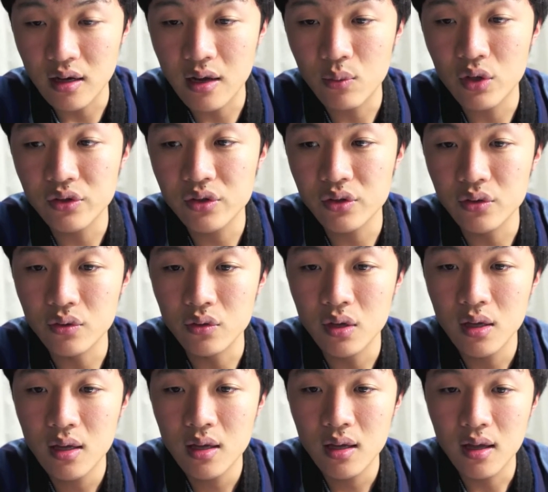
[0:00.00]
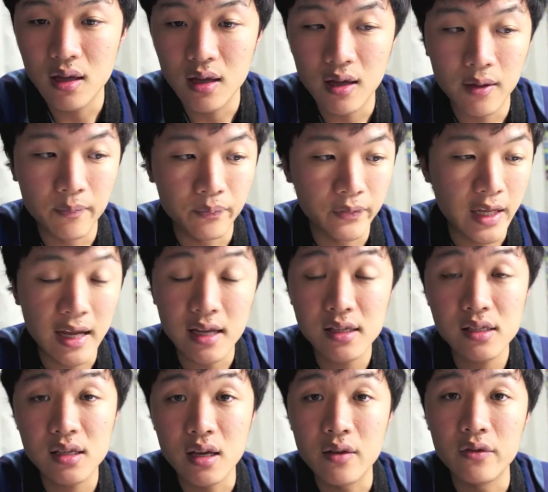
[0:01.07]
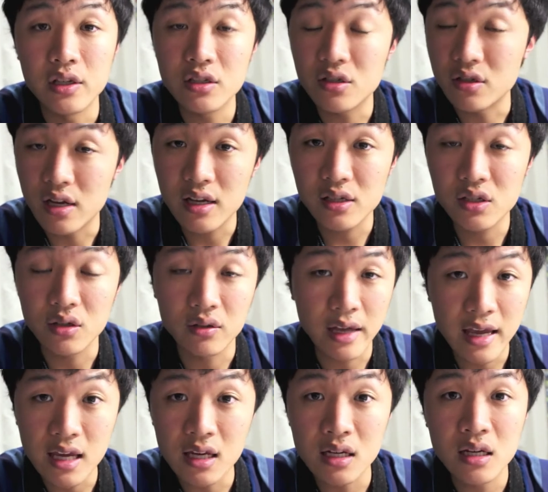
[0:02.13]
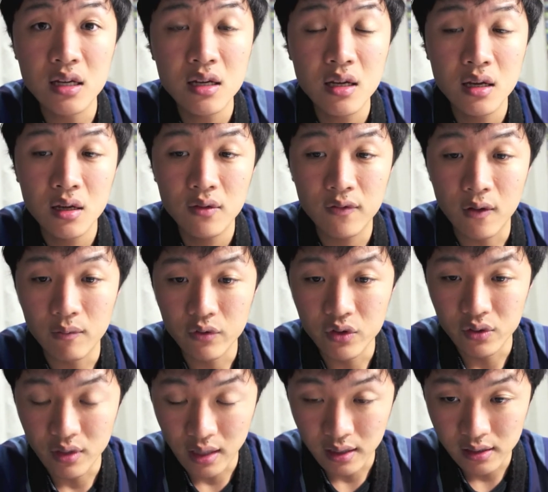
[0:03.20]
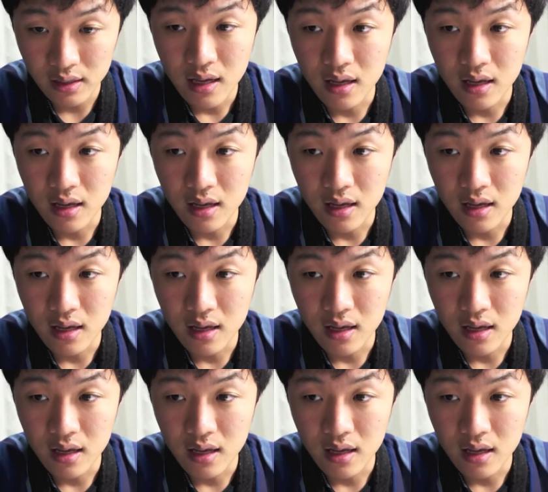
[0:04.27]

want to ask international aid from you guys.